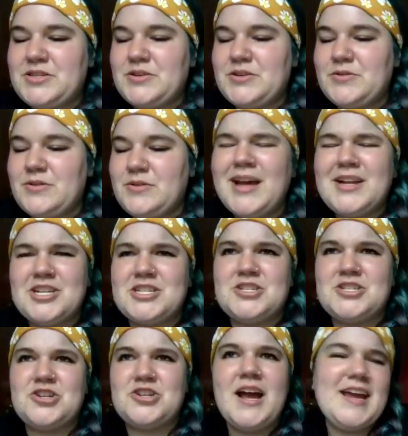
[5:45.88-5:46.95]
to yeah, just
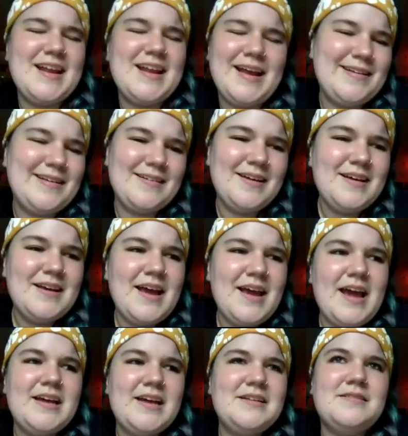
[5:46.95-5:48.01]
try it and
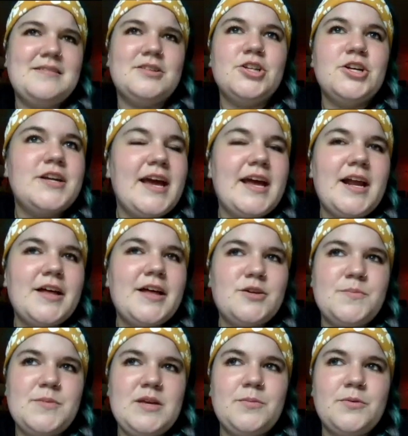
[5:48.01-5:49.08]
and look at other
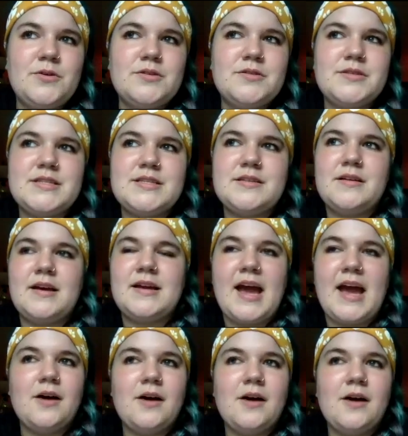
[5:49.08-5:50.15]
people's
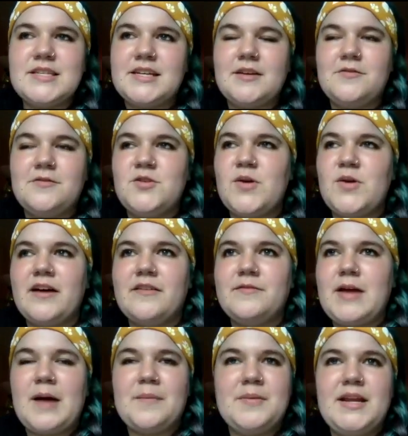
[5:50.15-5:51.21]
accounts like if you
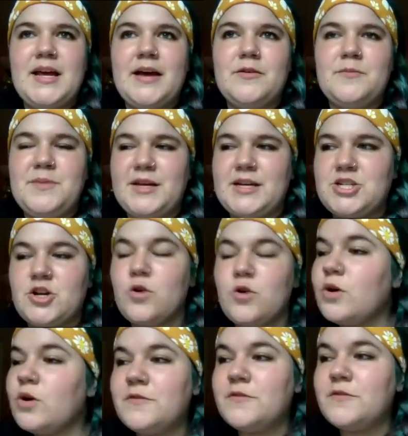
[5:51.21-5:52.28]
have happen to have a picture
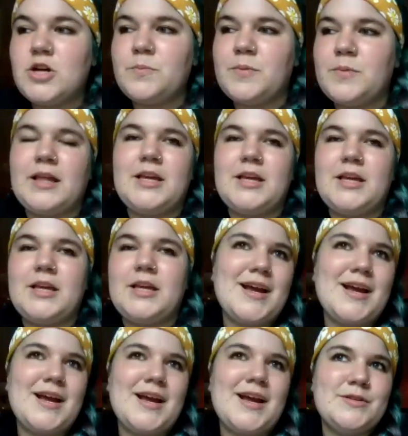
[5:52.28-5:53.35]
or if you don't but like you
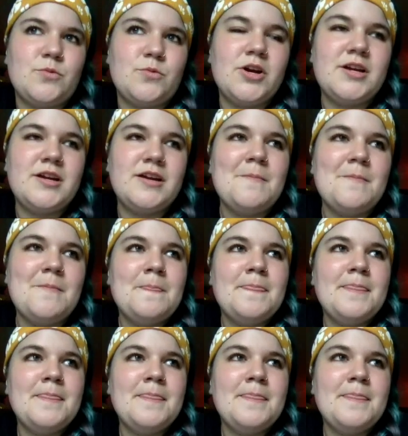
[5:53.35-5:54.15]
like someone's work